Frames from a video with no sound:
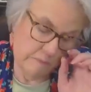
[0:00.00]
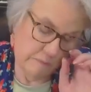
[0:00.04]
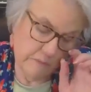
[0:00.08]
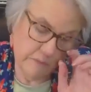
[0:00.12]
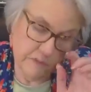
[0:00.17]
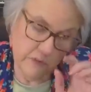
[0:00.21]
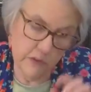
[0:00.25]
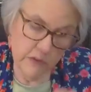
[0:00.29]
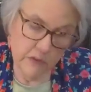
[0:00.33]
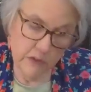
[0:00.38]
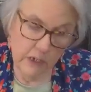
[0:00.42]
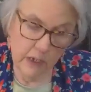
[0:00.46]

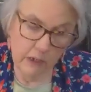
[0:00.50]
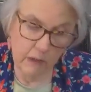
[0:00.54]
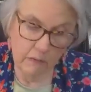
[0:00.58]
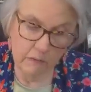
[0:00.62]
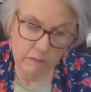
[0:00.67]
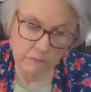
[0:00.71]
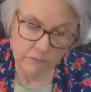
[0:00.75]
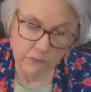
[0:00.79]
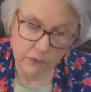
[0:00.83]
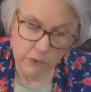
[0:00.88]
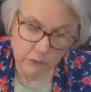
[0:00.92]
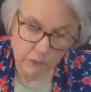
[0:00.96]
Said, yeah,
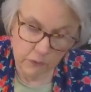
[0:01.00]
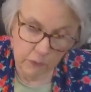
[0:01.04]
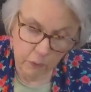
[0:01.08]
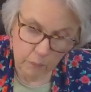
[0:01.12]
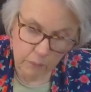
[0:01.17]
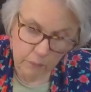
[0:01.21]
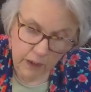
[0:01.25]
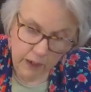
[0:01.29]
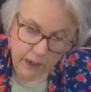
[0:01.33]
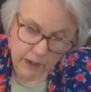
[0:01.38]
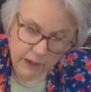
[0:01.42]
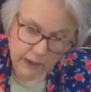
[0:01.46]
if you
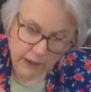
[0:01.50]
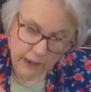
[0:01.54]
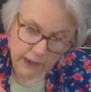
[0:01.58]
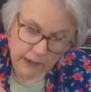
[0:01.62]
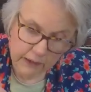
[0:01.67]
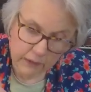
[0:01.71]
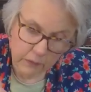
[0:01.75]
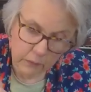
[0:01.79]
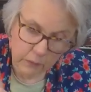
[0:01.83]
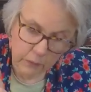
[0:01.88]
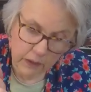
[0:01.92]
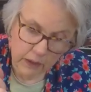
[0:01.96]
don't mind, I
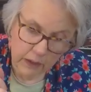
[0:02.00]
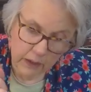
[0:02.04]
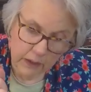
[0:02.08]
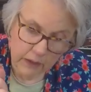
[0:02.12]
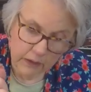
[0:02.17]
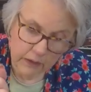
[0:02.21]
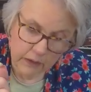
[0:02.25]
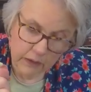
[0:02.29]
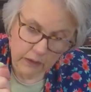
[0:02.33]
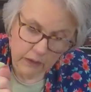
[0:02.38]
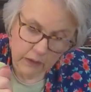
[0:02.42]
don't mind.